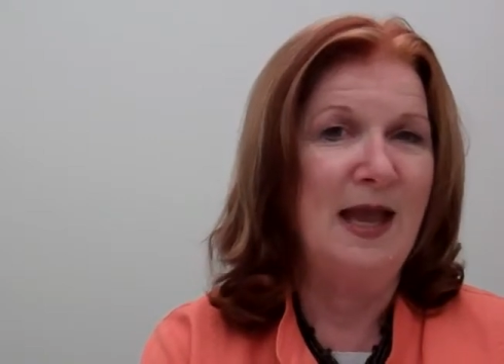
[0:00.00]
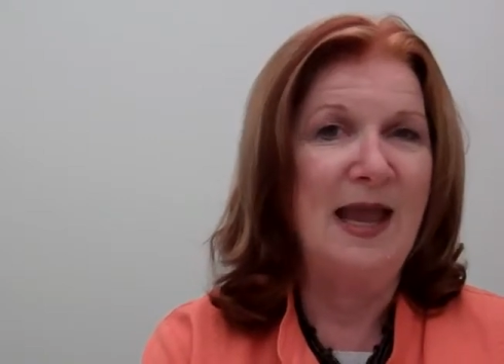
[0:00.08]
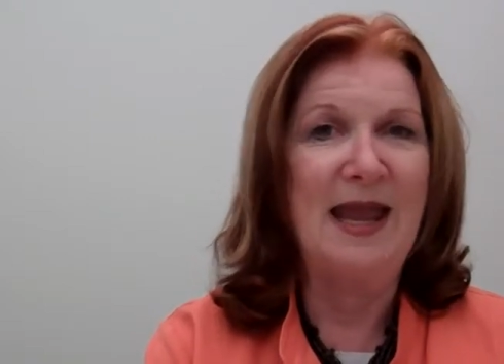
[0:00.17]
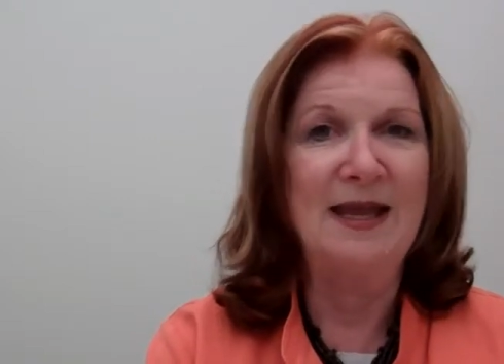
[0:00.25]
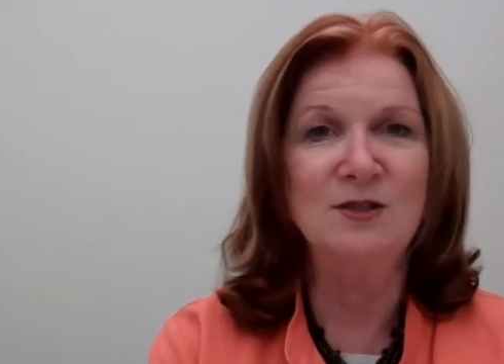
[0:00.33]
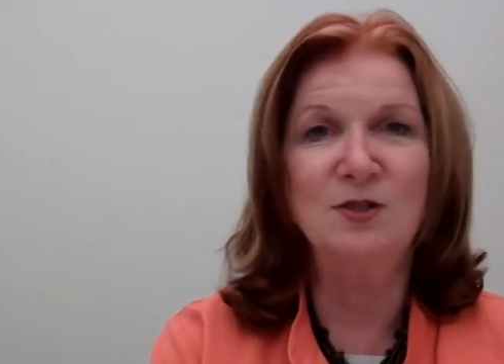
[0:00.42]

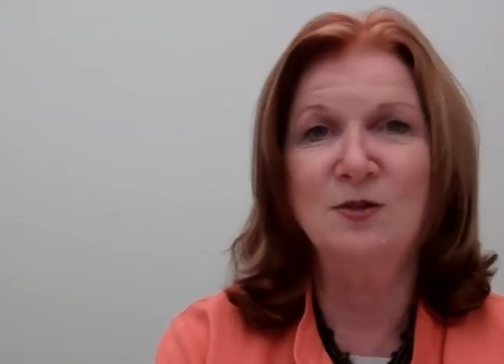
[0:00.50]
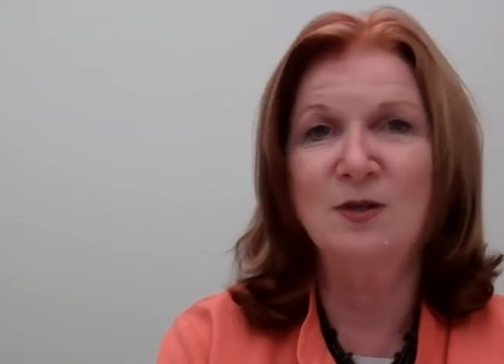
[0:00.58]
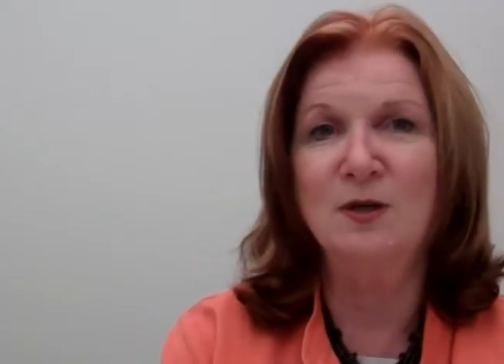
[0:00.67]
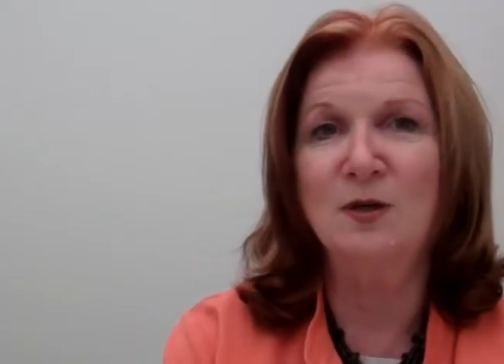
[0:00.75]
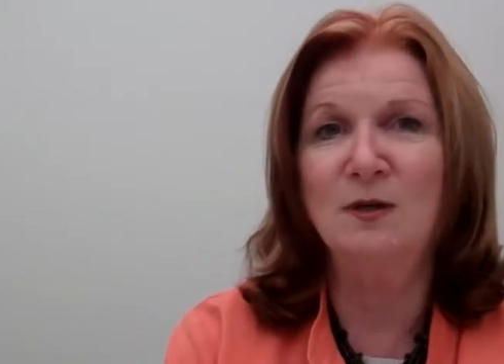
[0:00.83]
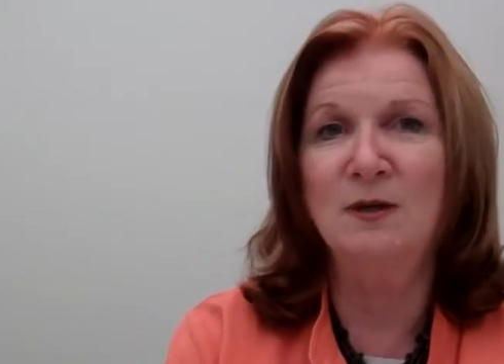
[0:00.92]
Answer the
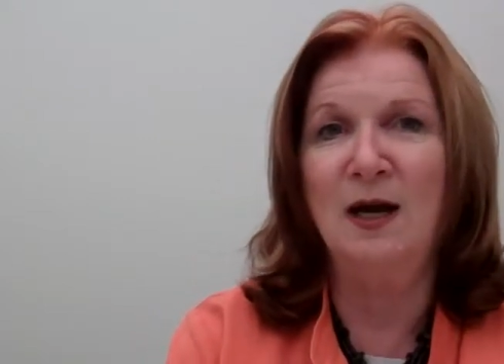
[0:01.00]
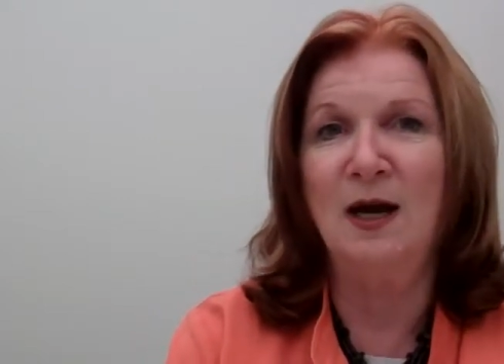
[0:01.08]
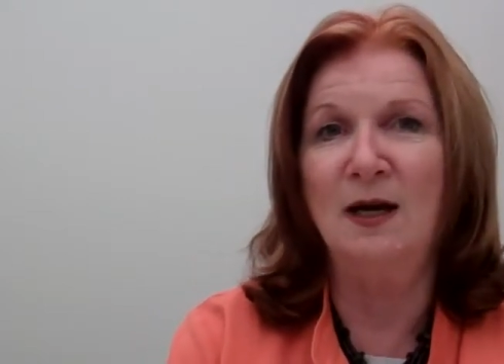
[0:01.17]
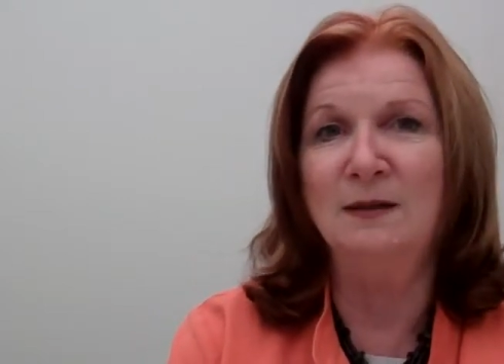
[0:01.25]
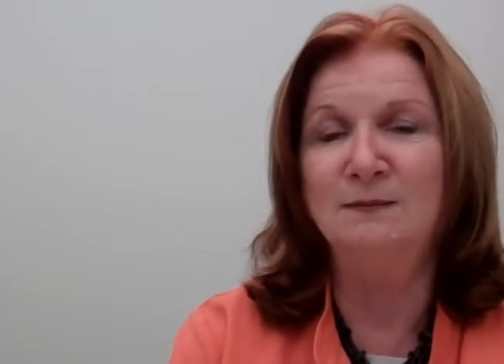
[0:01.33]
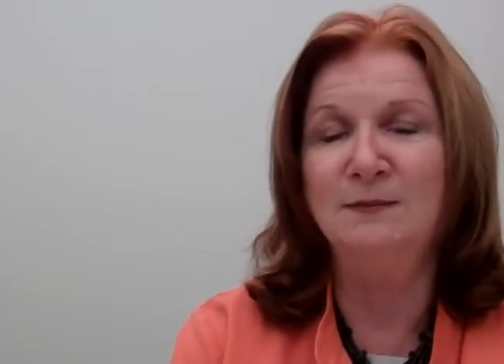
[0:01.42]

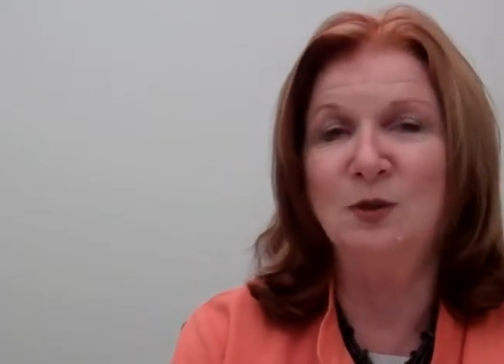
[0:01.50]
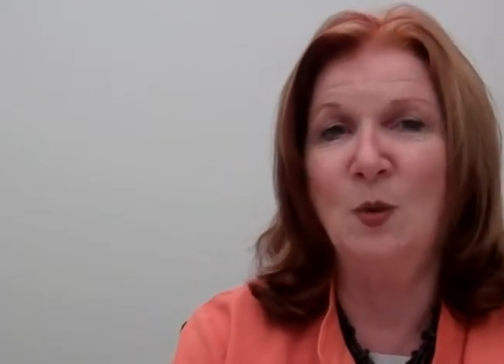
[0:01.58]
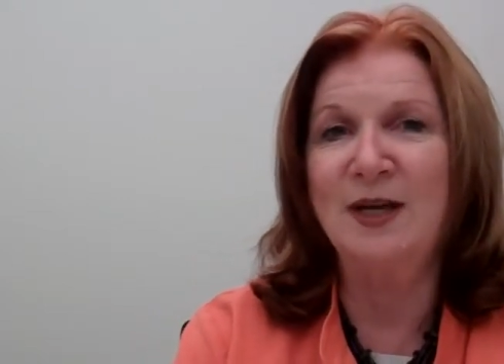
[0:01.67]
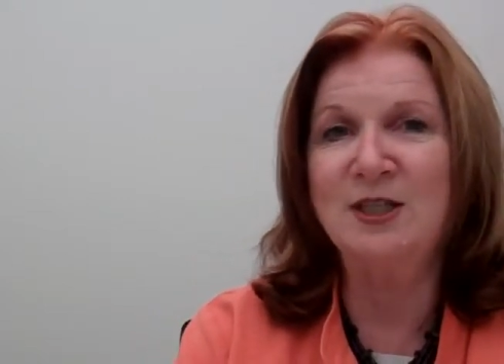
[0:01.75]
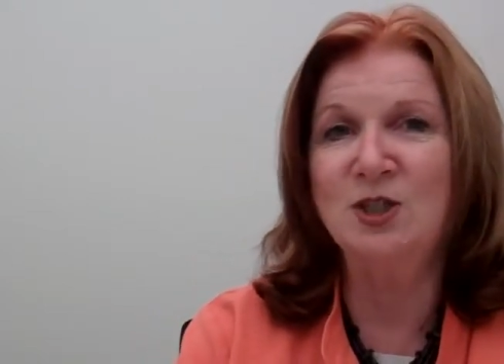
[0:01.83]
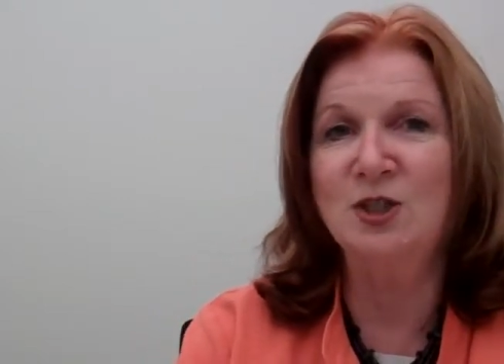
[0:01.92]

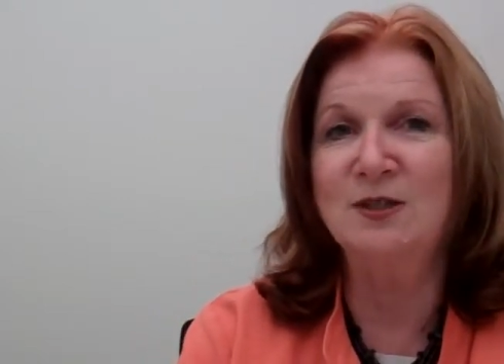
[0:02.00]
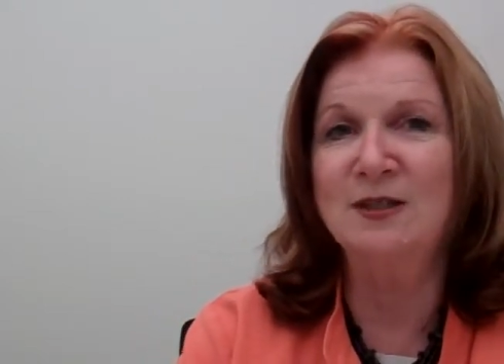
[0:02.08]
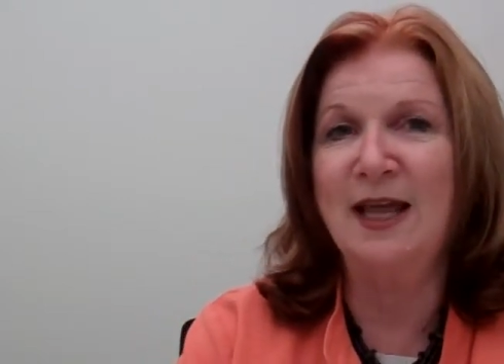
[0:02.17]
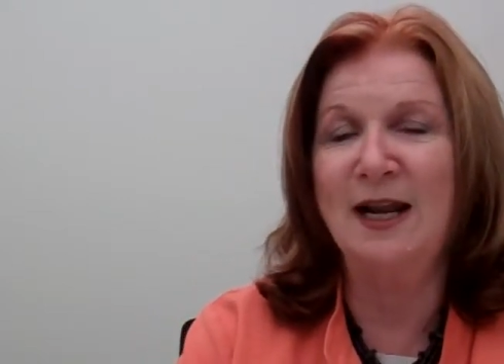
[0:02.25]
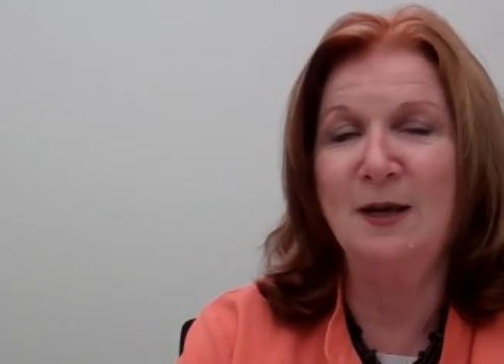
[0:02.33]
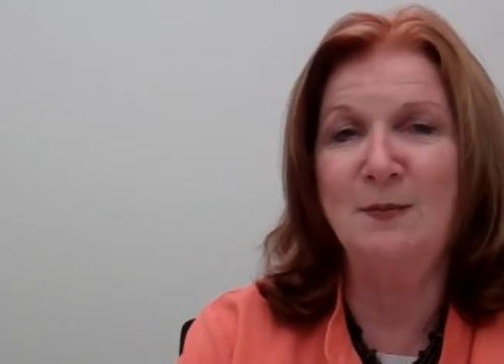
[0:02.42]
questions
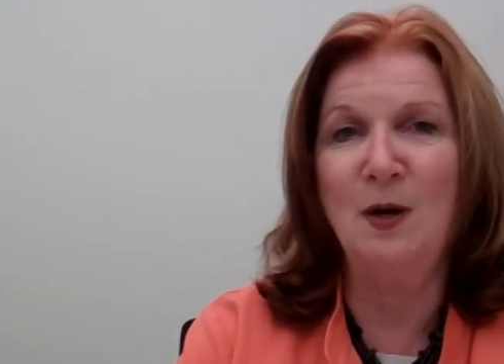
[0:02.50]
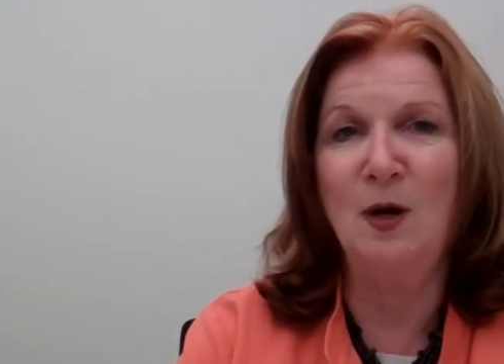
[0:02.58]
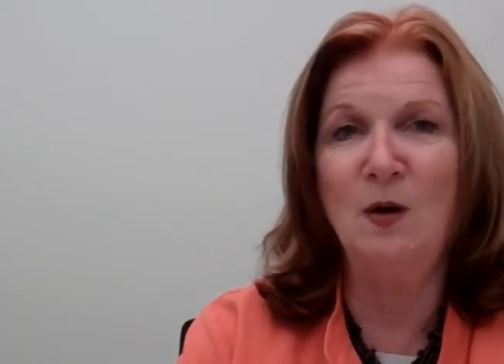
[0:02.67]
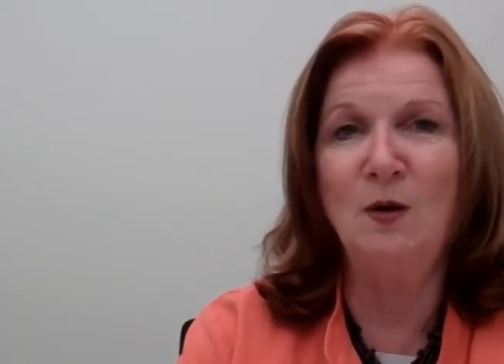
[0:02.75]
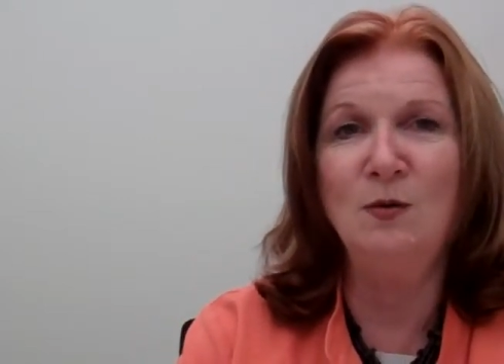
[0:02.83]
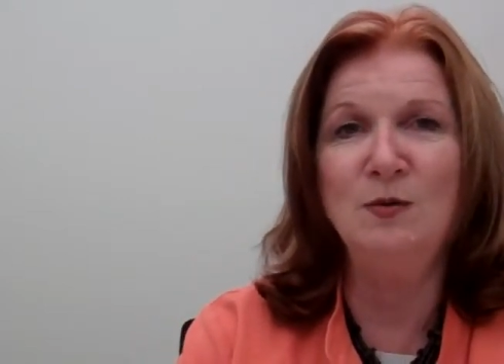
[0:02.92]
that I
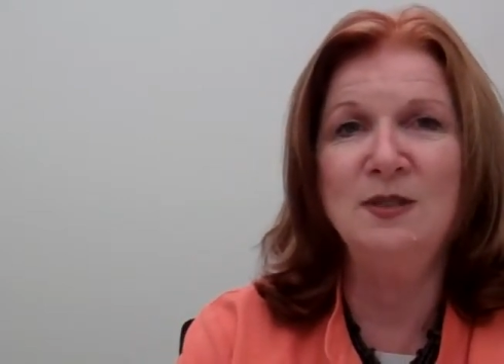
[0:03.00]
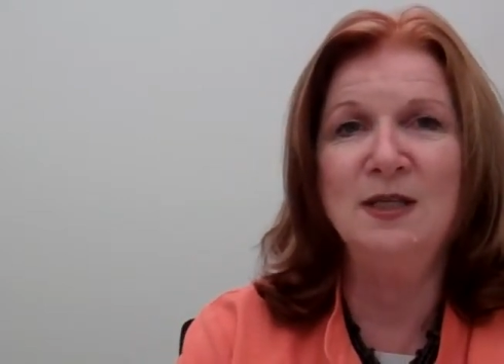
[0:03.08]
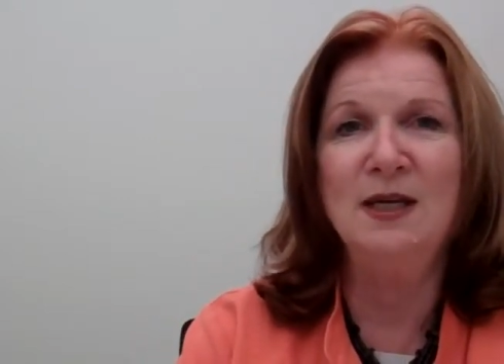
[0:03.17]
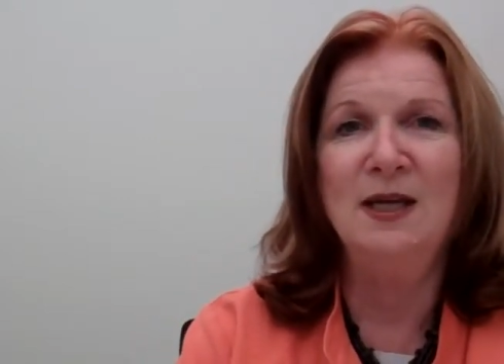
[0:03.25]
pose